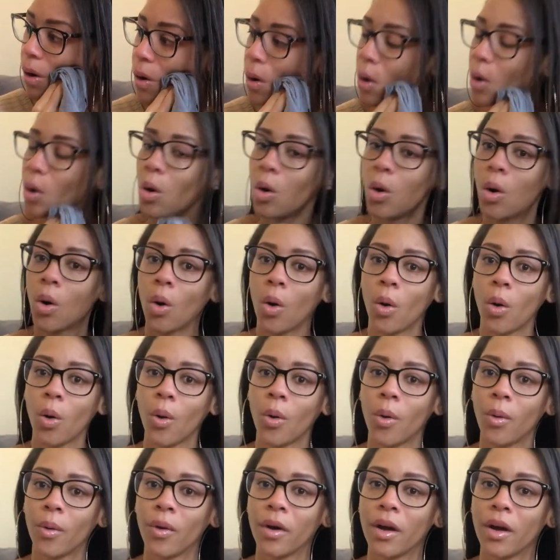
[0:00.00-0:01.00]

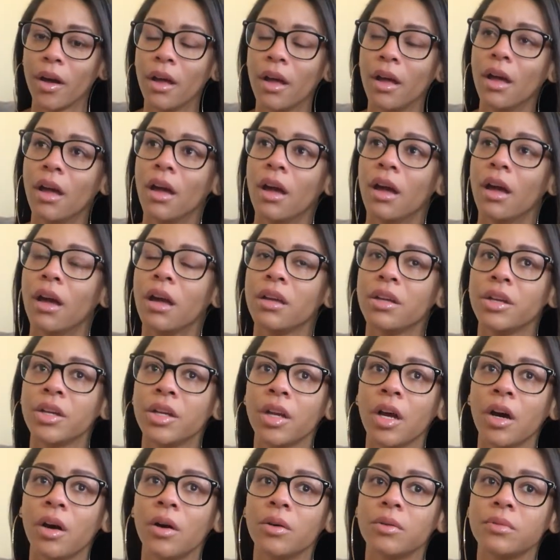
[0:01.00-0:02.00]
oh,
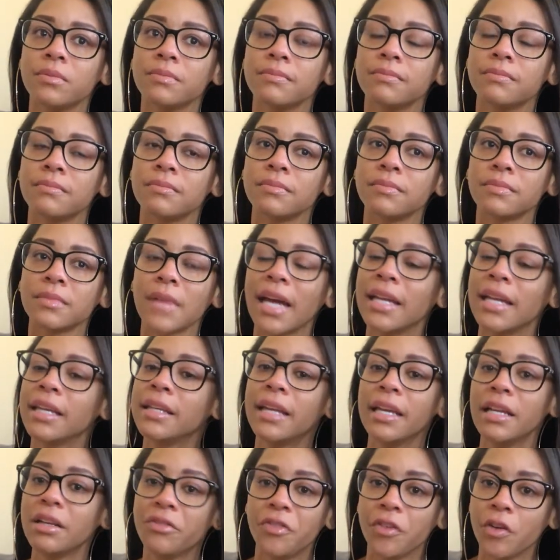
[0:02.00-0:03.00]
you know, I
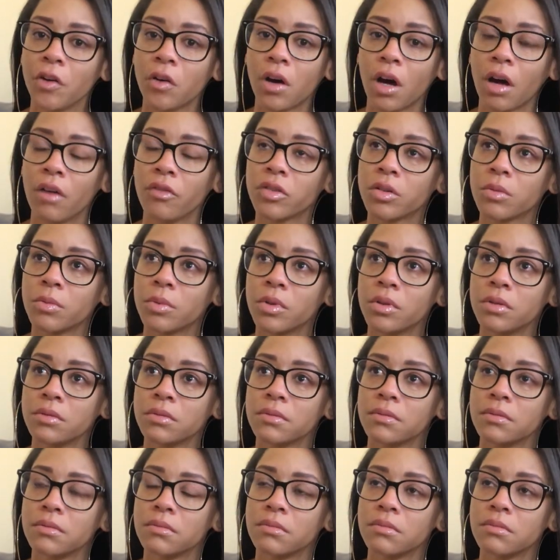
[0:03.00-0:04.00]
didn't feel comfortable.